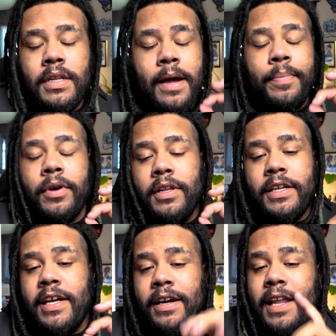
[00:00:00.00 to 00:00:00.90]
That pearl
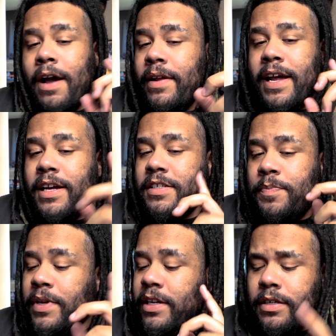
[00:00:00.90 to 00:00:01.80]
in there allowing that
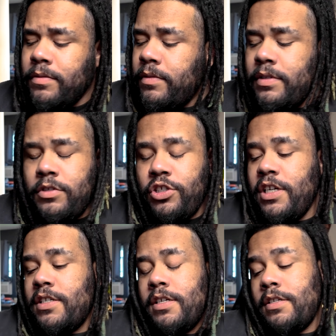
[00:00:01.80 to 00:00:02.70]
spinning,
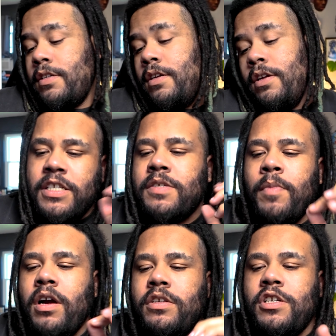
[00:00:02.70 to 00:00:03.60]
Jesus. And it's
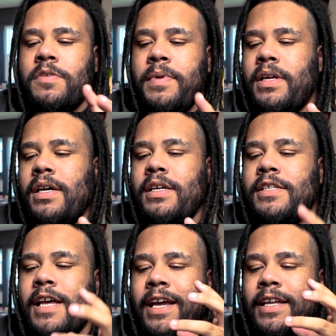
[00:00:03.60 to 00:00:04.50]
smart just
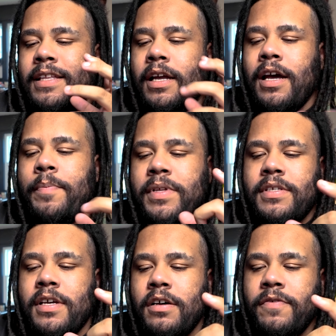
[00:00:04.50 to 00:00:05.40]
because like the cup
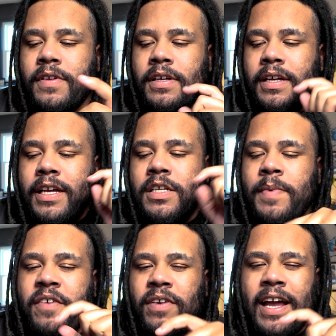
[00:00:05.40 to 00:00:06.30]
itself is
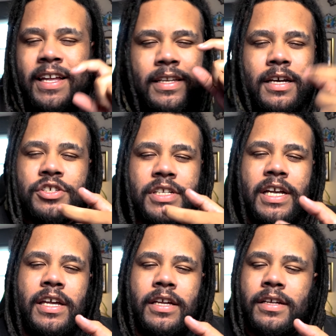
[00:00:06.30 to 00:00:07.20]
made for like induction
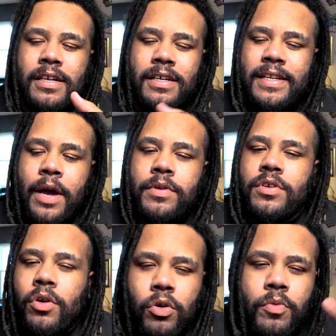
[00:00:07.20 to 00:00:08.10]
heating. That was
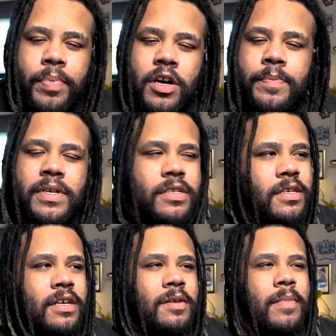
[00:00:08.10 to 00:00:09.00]
the whole purpose
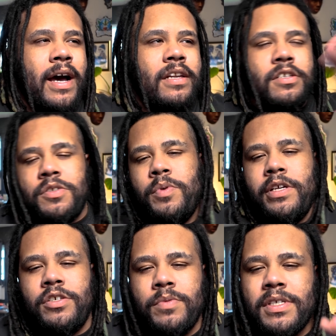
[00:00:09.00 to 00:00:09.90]
behind the
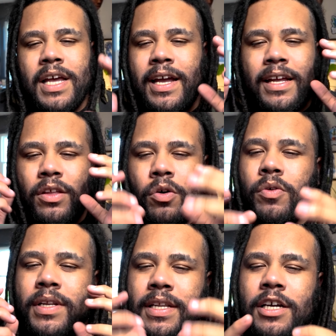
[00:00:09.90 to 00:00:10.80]
switch. It was like the
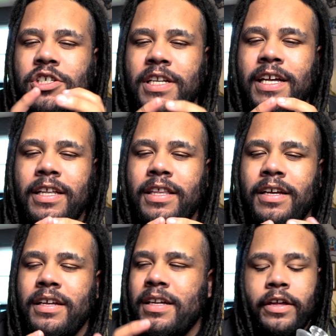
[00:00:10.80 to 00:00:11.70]
whole induction heating
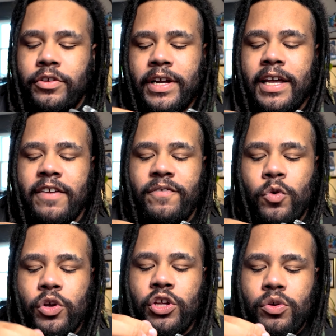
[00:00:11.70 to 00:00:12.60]
thing. And you're getting
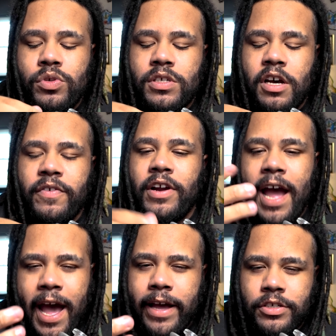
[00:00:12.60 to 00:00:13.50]
full use of your
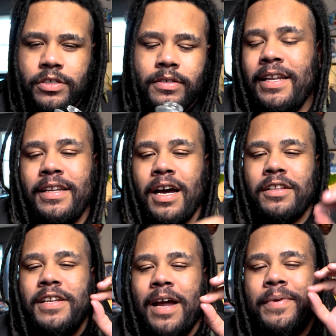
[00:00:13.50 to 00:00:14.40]
hash. And the
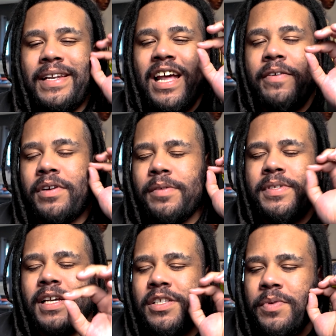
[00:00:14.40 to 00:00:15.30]
Dr. Dabber never
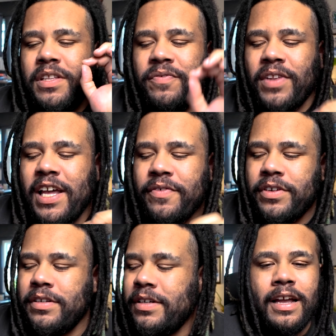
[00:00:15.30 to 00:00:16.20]
upsets with the
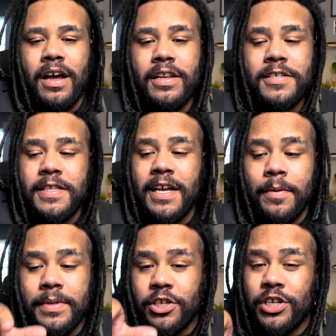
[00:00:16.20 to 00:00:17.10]
flavor. Like I honestly think
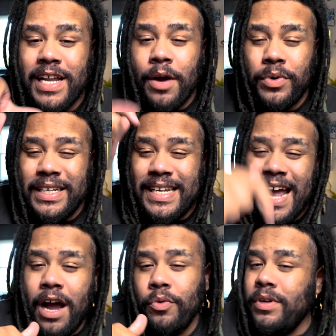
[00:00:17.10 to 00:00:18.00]
I'm gonna turn that one
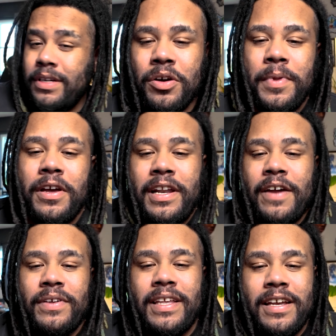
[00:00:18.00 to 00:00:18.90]
down. Normally on
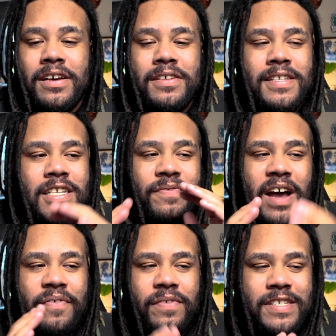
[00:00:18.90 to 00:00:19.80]
everything else it's
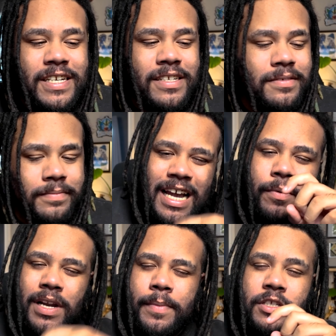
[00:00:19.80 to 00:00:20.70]
515. That
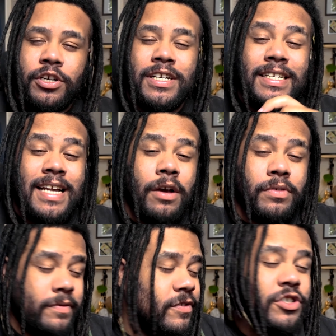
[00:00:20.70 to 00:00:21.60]
one I'm gonna turn it
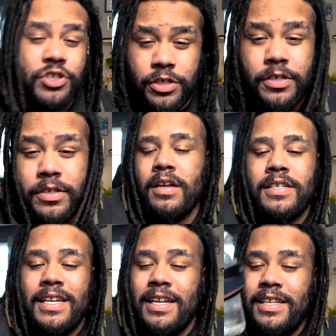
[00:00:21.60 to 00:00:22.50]
down for sure. I'll
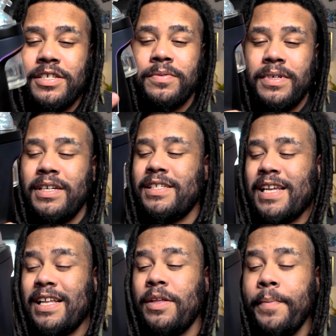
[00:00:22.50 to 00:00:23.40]
say that this rig is
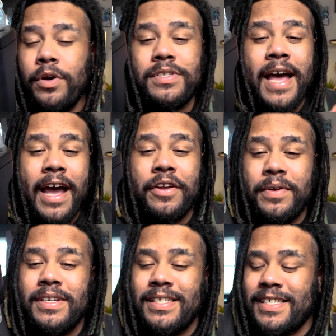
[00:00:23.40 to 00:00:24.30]
like the most
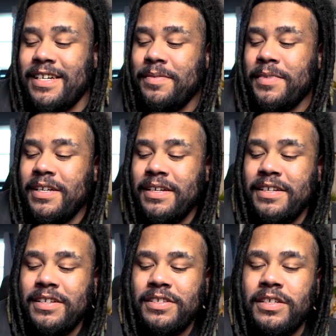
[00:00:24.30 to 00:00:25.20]
accurate to temp.
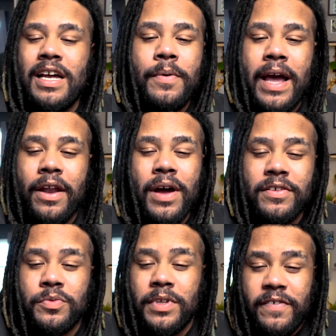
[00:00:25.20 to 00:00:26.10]
So that way I don't
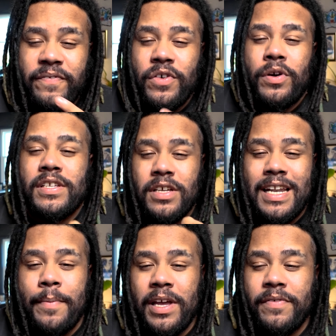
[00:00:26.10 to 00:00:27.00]
have to really focus
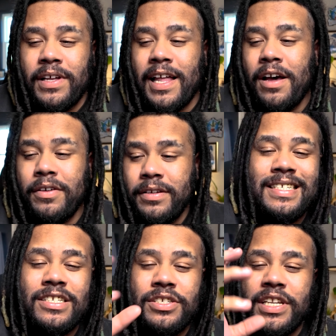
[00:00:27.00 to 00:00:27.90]
on that big of a cloud
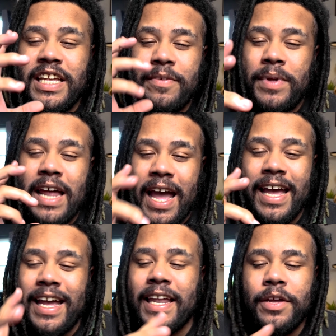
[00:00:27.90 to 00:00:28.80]
because it's just gonna give me that
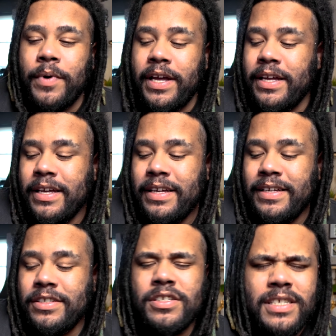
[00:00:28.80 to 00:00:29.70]
hit anyway.
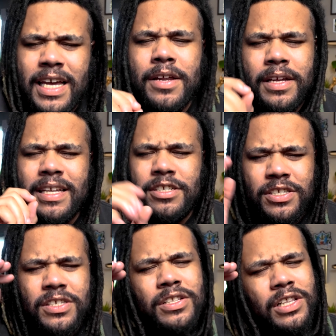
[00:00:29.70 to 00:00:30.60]

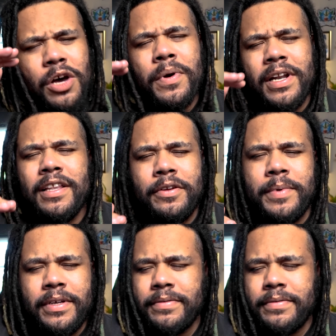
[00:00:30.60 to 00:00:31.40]
Just lower it a little bit.